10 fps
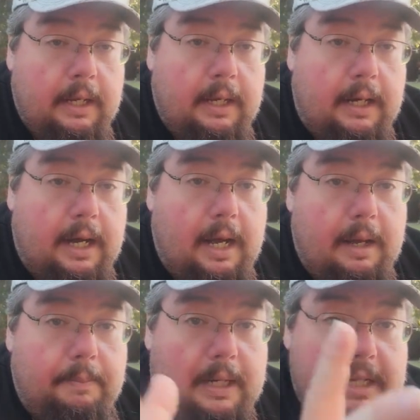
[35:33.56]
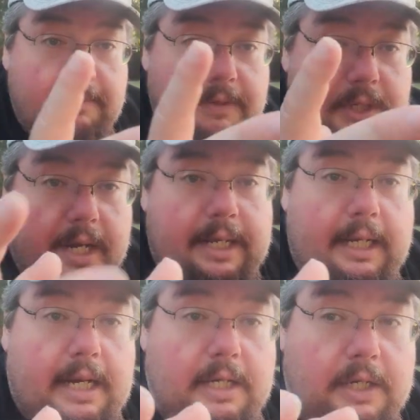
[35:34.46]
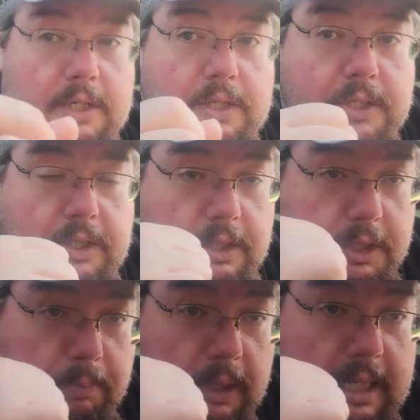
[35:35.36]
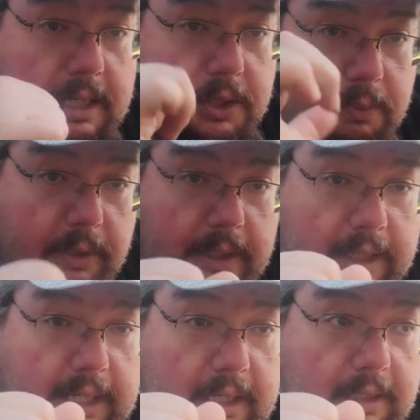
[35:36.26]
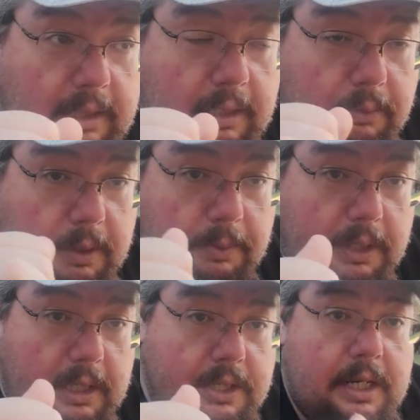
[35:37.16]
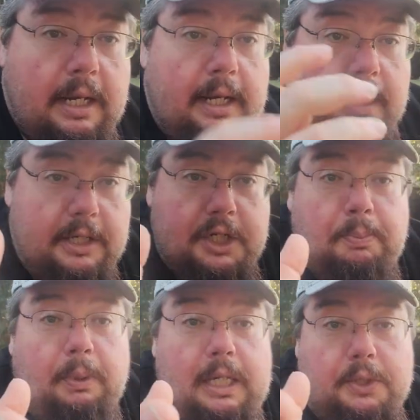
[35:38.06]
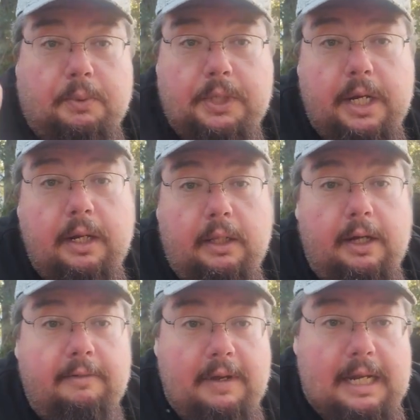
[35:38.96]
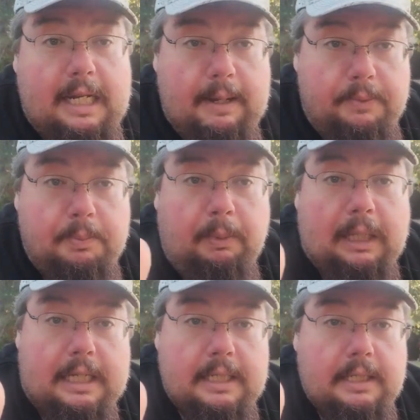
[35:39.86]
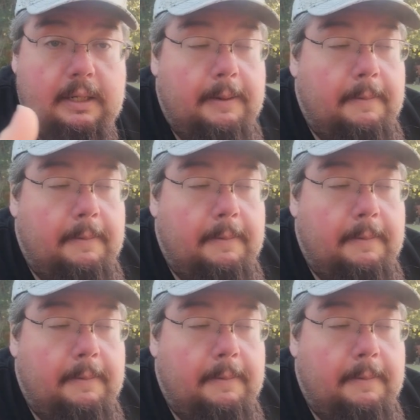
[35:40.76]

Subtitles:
And even Johnny Cage's splits with the kick, with the punch, the splits were Jean-Claude Van Damme splits.